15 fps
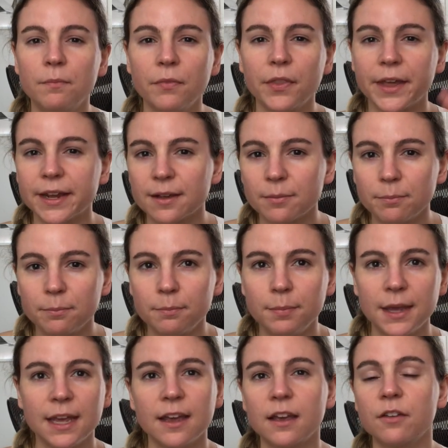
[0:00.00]
like,
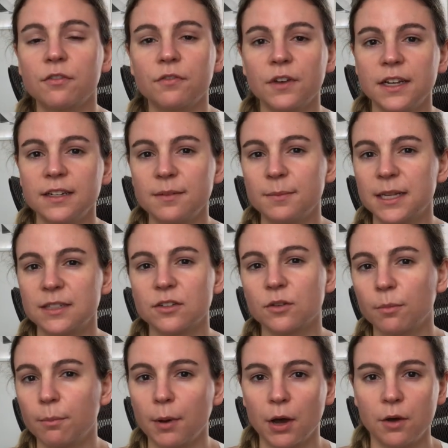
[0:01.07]
big fundamental
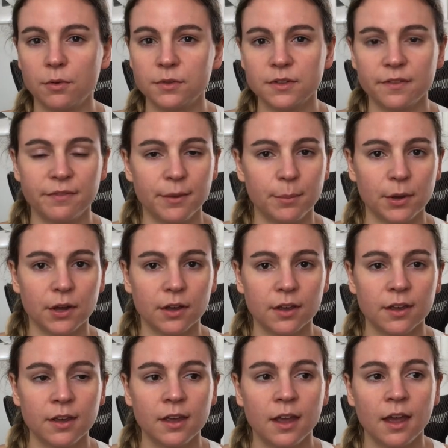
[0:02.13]
bones of the book,
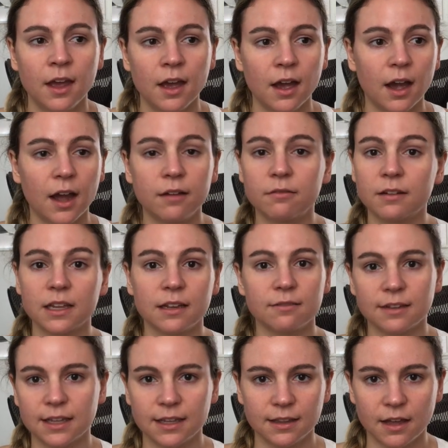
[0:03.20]
I really,
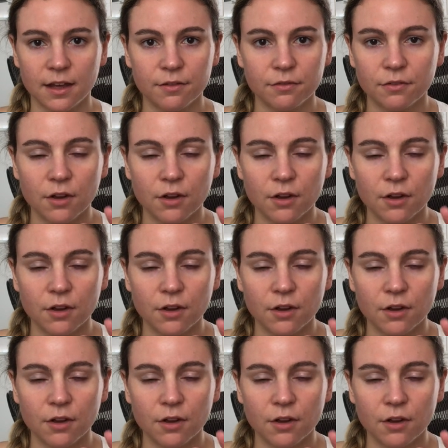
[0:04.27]
really love.